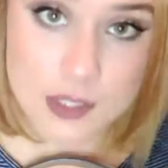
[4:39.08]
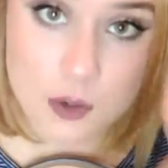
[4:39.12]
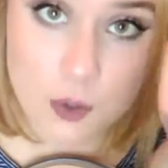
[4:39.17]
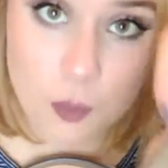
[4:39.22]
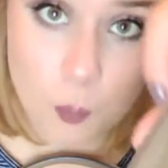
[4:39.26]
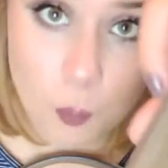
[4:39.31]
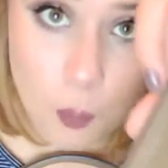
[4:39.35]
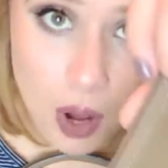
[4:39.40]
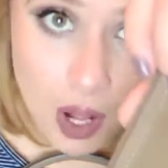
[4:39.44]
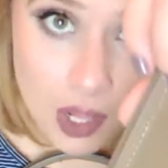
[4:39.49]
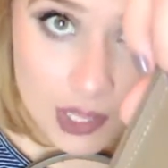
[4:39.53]
a
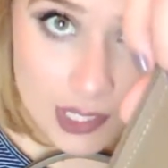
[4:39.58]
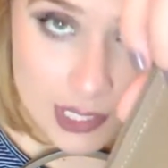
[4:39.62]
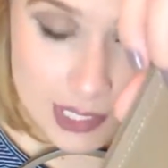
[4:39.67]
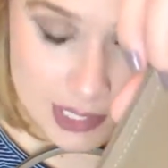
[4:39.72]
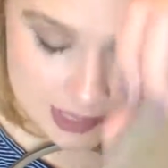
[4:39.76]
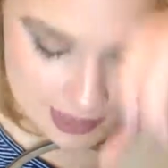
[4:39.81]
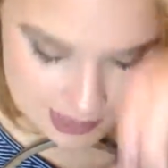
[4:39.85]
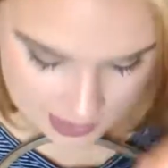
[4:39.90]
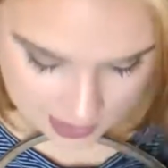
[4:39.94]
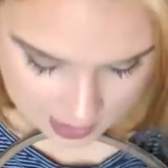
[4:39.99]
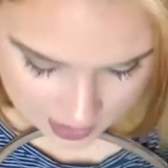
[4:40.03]
little wallet
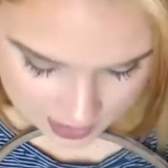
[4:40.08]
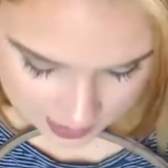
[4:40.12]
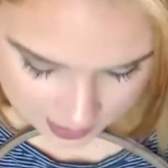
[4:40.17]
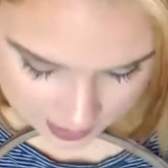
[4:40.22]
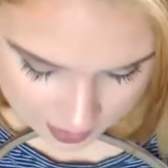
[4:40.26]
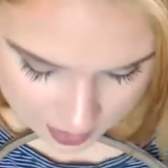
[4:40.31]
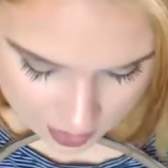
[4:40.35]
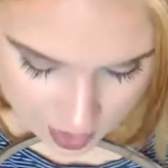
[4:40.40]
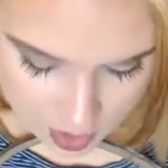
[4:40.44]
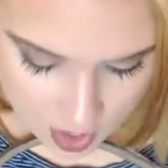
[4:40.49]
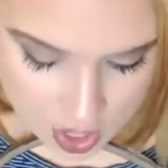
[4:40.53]

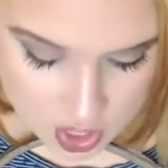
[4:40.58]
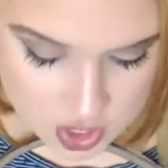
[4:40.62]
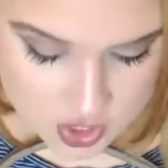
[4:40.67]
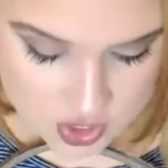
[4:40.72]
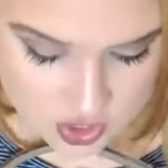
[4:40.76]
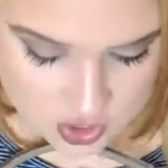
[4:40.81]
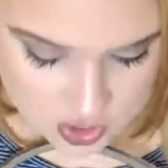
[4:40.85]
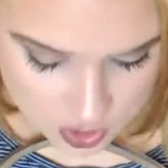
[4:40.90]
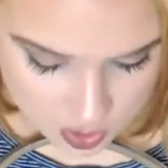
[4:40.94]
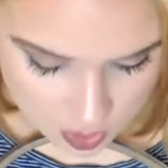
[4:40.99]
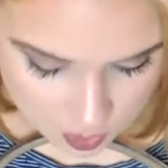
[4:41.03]
inside.
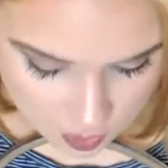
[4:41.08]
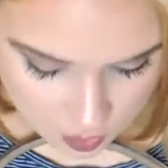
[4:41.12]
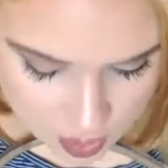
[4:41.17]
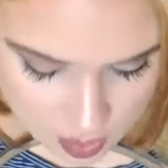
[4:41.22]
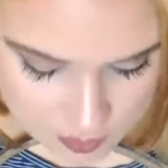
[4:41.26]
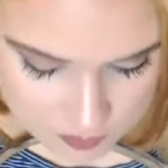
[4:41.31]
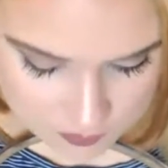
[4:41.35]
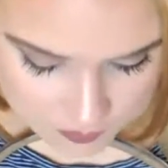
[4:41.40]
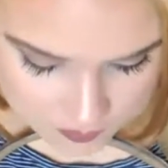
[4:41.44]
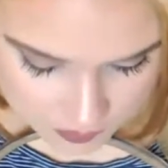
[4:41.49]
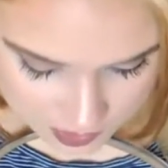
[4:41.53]
So
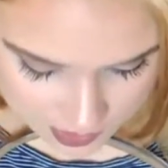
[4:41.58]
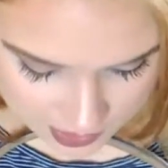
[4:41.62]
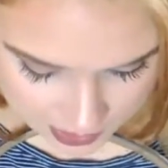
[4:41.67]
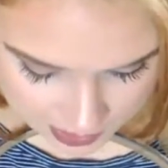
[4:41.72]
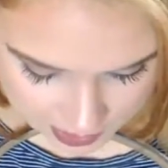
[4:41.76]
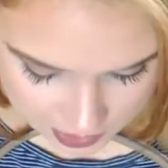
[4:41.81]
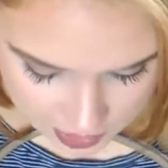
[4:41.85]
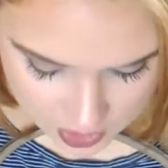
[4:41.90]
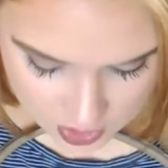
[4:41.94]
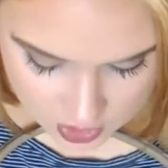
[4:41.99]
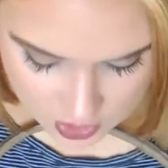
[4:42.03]

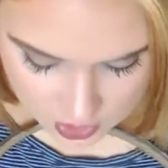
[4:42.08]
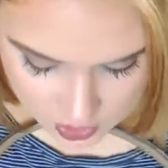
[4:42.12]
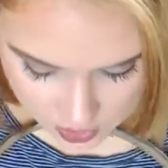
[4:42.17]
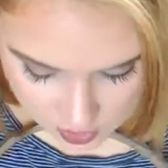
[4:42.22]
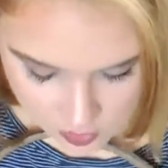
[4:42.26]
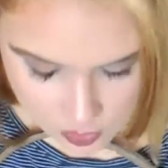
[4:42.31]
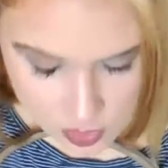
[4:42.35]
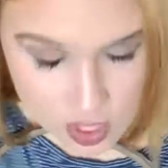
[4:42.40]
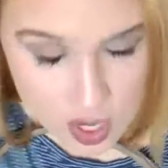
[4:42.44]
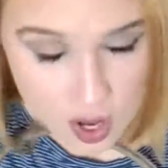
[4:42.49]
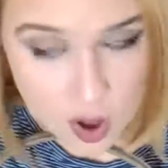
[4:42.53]
freaking
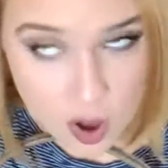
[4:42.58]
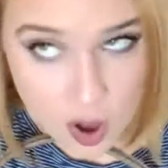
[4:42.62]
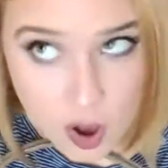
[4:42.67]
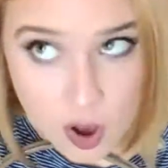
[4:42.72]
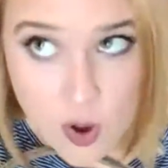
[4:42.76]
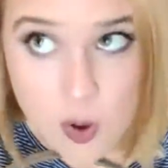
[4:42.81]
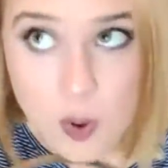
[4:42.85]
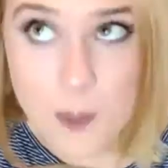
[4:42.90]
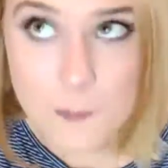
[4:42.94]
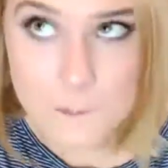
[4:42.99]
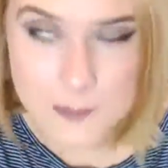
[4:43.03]
cute.
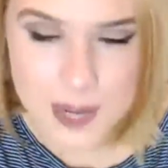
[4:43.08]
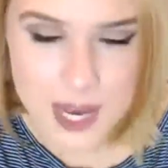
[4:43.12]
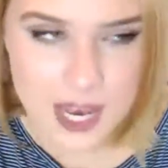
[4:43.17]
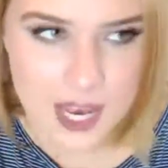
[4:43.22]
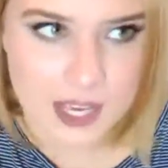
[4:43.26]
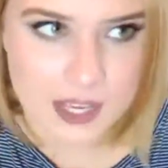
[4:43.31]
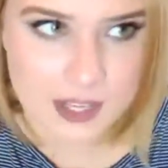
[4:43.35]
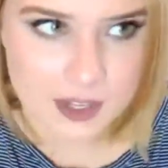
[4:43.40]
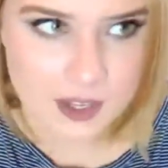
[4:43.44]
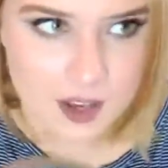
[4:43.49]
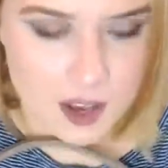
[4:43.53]
Oh
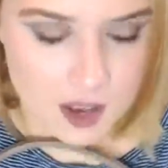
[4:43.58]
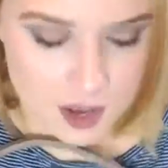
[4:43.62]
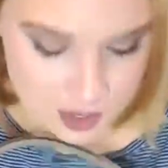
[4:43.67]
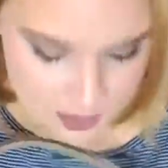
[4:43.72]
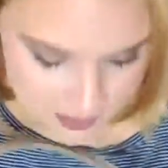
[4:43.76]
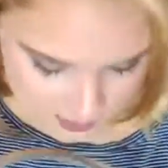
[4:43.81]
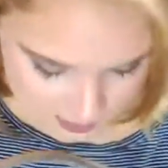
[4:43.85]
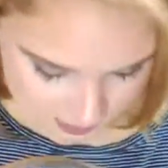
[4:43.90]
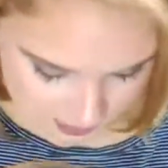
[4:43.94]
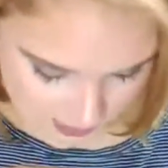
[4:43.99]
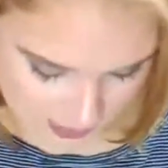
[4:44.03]
my
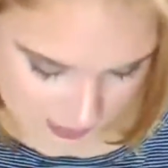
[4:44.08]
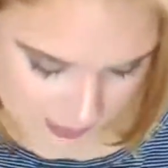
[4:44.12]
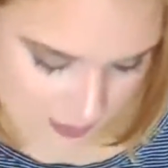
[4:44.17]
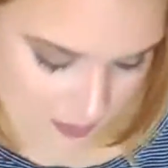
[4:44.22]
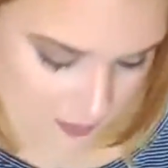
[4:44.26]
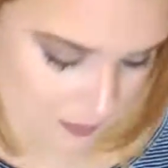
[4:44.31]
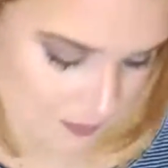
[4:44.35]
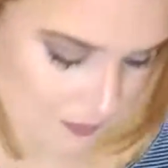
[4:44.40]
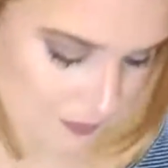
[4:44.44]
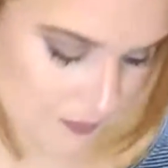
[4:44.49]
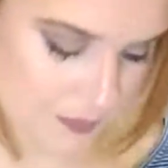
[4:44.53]
god.
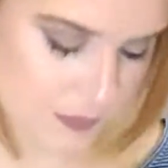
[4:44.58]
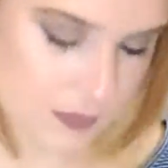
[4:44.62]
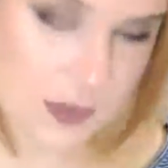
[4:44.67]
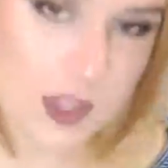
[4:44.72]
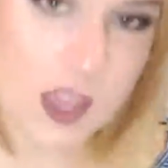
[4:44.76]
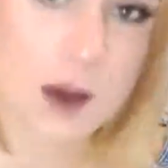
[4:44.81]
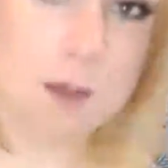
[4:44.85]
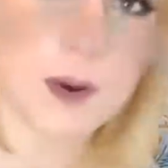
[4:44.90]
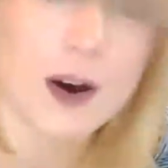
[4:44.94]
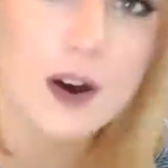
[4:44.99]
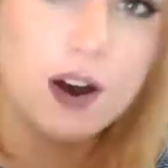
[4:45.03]
Like,
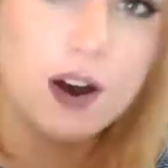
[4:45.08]
come